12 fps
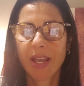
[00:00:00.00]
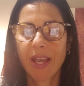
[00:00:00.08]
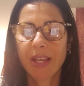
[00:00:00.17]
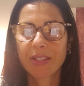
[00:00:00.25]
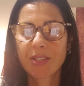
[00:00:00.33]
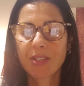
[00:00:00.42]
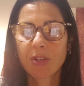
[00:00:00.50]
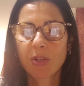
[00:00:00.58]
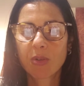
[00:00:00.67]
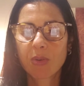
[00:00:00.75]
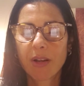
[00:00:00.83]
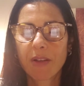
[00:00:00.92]
And
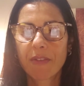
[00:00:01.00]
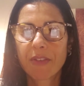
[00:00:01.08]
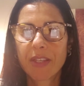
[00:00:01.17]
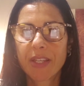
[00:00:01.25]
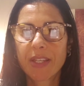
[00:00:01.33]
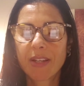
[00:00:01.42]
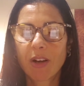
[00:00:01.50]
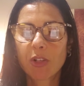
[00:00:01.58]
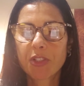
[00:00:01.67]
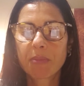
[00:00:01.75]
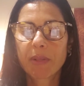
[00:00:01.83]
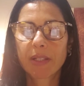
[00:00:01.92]
so the
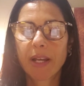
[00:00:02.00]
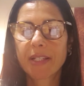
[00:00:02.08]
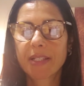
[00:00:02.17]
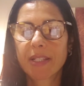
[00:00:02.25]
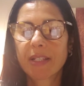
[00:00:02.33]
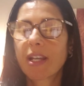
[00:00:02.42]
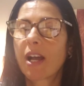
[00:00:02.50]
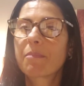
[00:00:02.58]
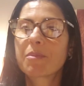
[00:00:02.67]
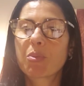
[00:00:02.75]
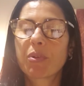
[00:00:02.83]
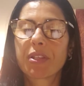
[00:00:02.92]
ultimate idea
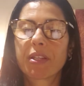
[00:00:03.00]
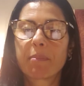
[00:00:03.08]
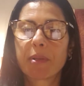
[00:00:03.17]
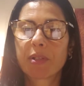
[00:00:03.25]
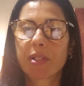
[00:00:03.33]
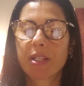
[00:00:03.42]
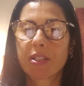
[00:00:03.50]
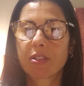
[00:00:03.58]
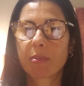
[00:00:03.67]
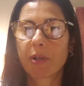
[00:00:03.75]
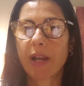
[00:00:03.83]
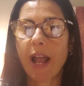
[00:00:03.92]
comes with the ability to
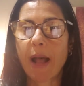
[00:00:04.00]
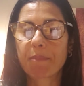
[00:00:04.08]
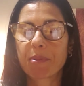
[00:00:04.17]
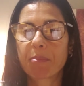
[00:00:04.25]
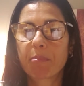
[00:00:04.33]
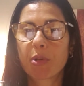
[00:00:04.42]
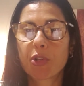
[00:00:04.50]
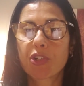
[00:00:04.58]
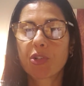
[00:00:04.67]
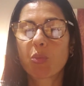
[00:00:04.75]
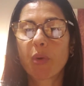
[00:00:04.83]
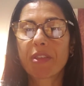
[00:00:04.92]
perhaps
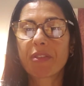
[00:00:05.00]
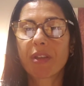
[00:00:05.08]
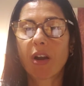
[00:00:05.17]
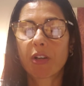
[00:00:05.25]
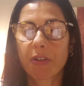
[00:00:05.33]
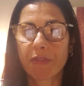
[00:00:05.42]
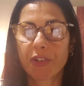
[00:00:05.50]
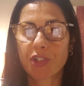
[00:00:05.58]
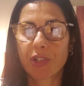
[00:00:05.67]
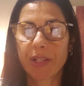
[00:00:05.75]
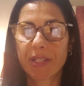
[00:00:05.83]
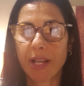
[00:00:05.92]
merge with
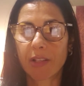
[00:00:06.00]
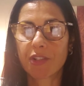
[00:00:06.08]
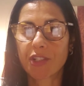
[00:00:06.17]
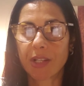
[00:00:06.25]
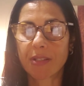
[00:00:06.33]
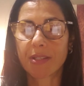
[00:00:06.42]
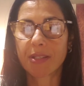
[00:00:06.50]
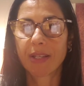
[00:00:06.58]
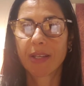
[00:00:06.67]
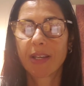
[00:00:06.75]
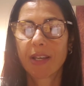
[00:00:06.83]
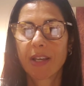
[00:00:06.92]
artificial intelligence.
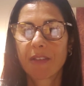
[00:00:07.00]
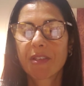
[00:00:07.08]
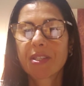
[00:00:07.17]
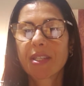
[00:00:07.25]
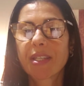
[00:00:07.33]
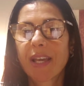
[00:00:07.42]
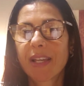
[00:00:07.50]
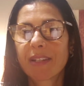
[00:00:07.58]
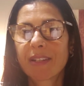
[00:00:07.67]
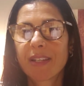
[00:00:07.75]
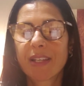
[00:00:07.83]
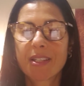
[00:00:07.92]
This
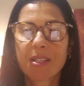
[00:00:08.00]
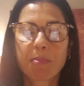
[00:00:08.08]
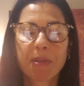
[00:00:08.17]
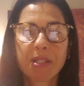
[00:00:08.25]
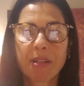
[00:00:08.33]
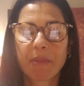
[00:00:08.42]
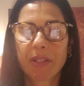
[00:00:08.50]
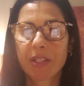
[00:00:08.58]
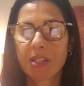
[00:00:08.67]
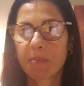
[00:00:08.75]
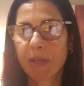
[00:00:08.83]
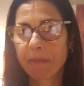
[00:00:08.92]
again has been something
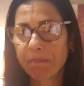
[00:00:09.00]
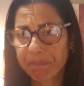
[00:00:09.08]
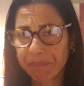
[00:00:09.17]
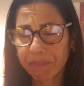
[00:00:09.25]
that's been